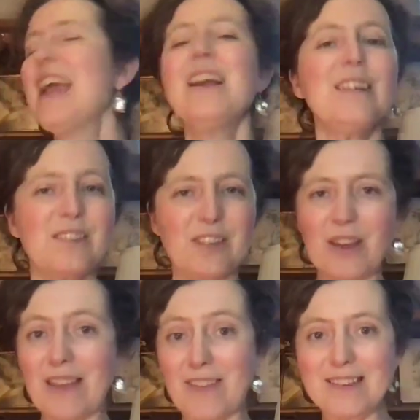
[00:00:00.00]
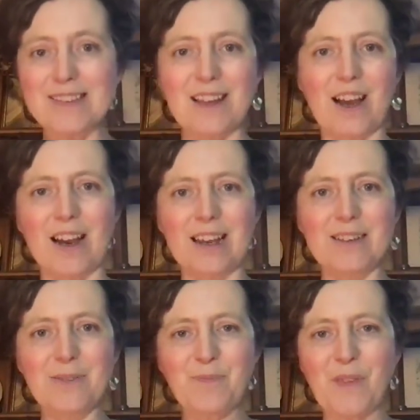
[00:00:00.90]
so yeah, this
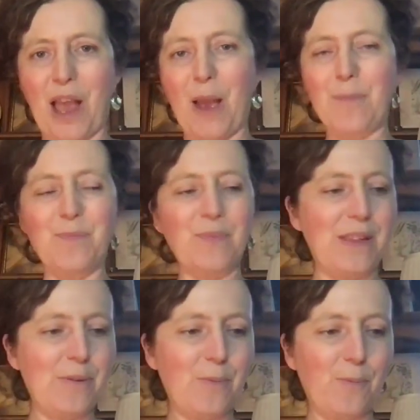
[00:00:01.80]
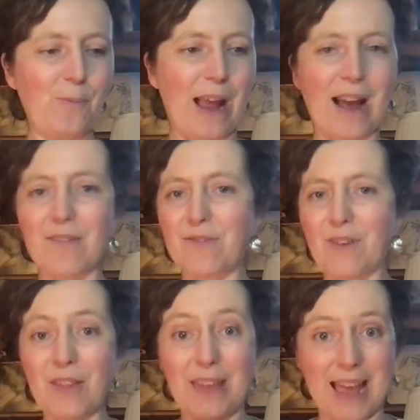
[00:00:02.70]
side, we have
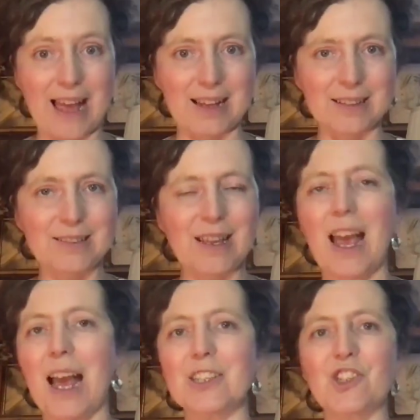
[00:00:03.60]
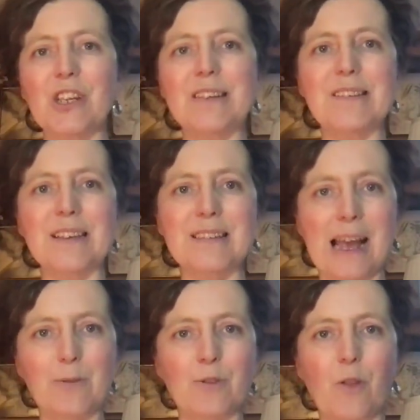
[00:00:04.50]
the cat, and she sits
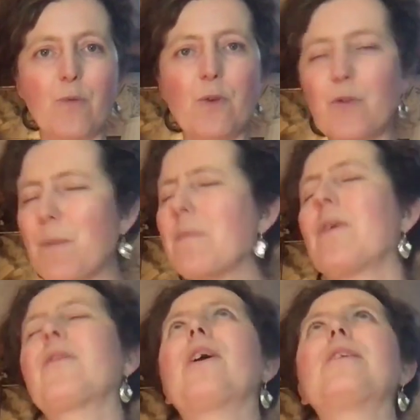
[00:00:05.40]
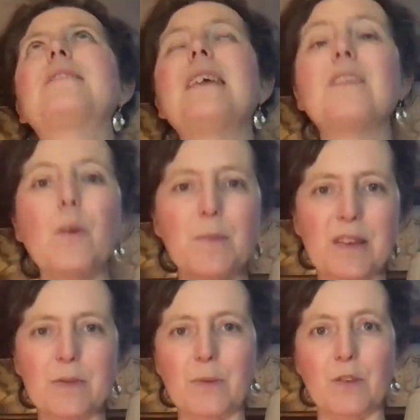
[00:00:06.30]
out on the roof, and Moriarty is
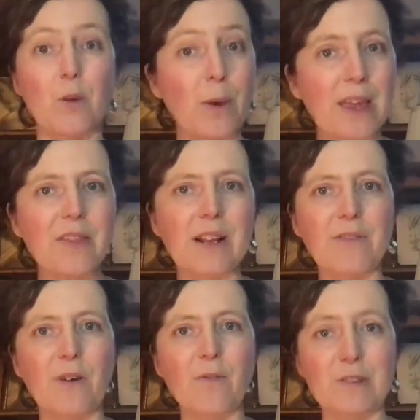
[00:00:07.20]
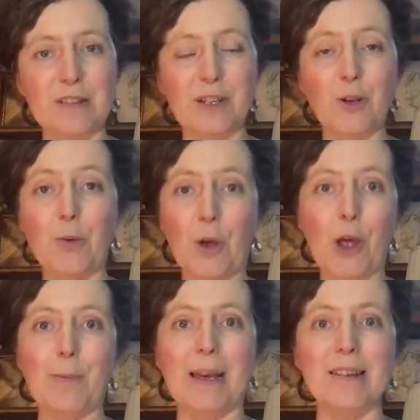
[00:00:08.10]
obsessed with her. So Heathcliff obviously knew
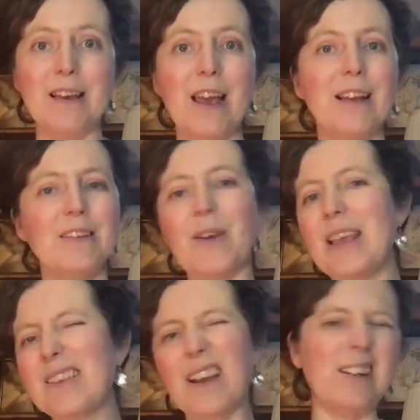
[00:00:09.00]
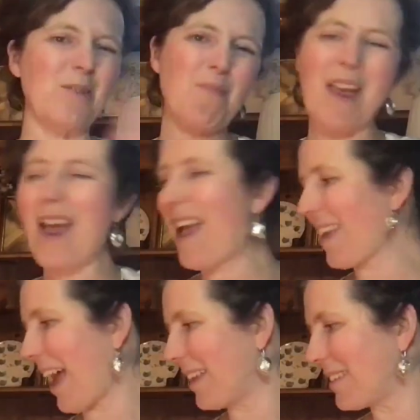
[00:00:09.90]
Kermit, so he's kind of, yeah,
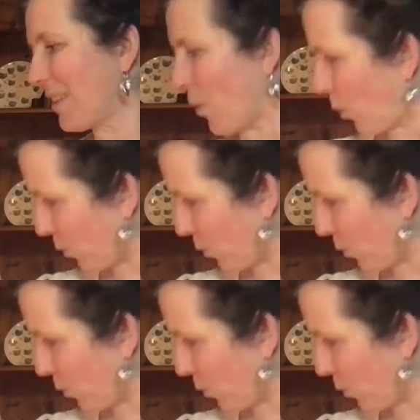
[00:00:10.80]
cats are old